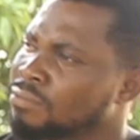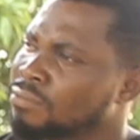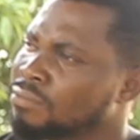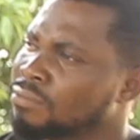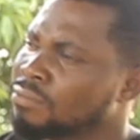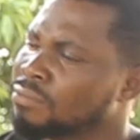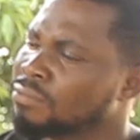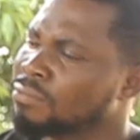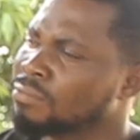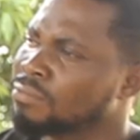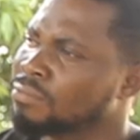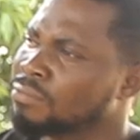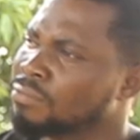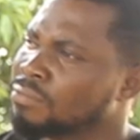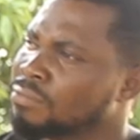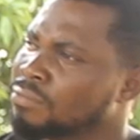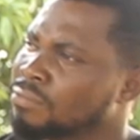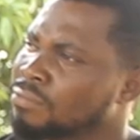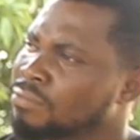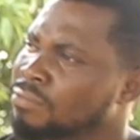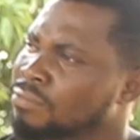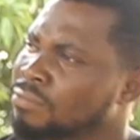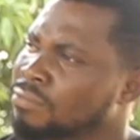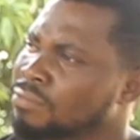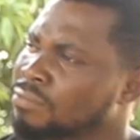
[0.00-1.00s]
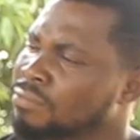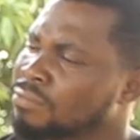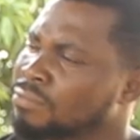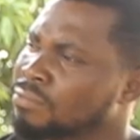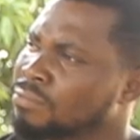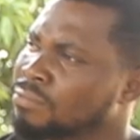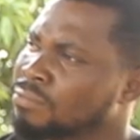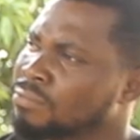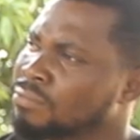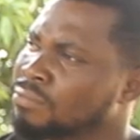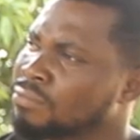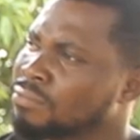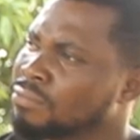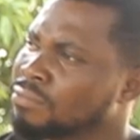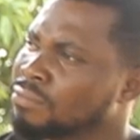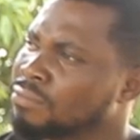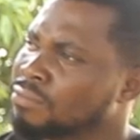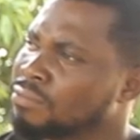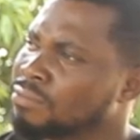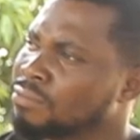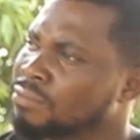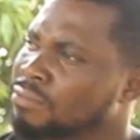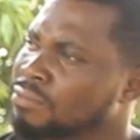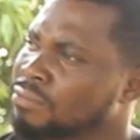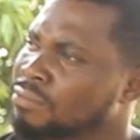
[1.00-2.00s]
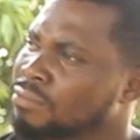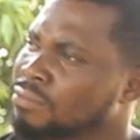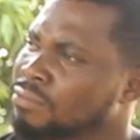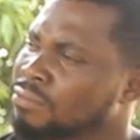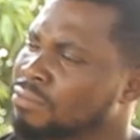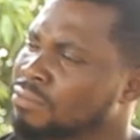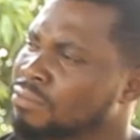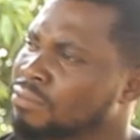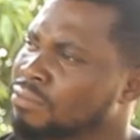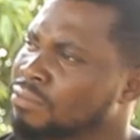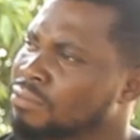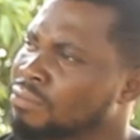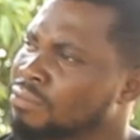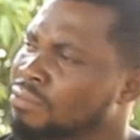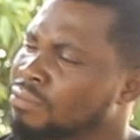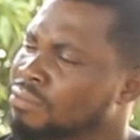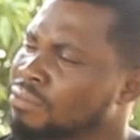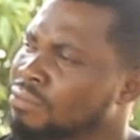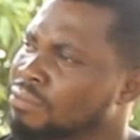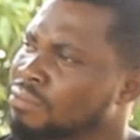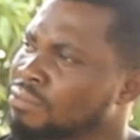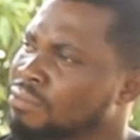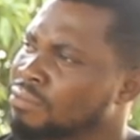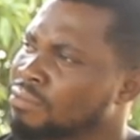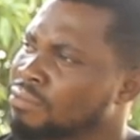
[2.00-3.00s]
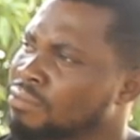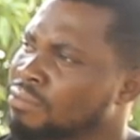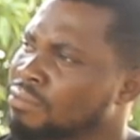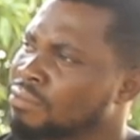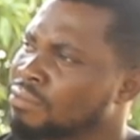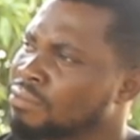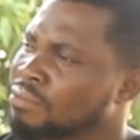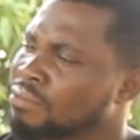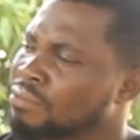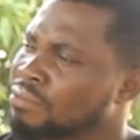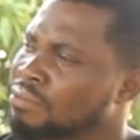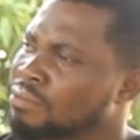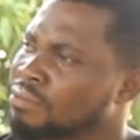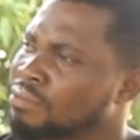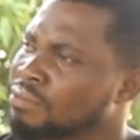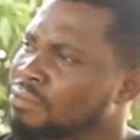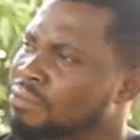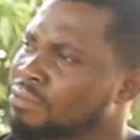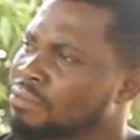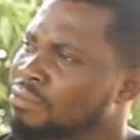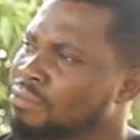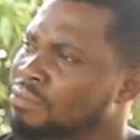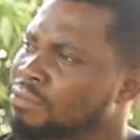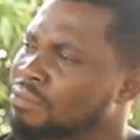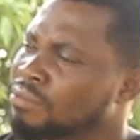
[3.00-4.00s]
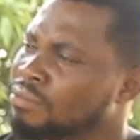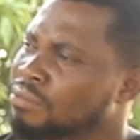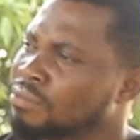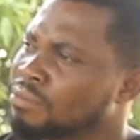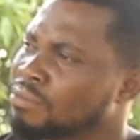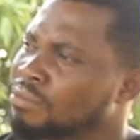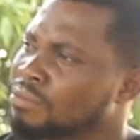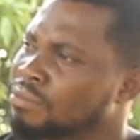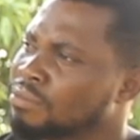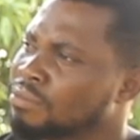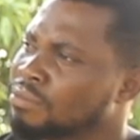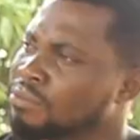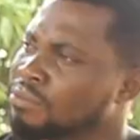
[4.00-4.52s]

No words are spoken by the person on screen.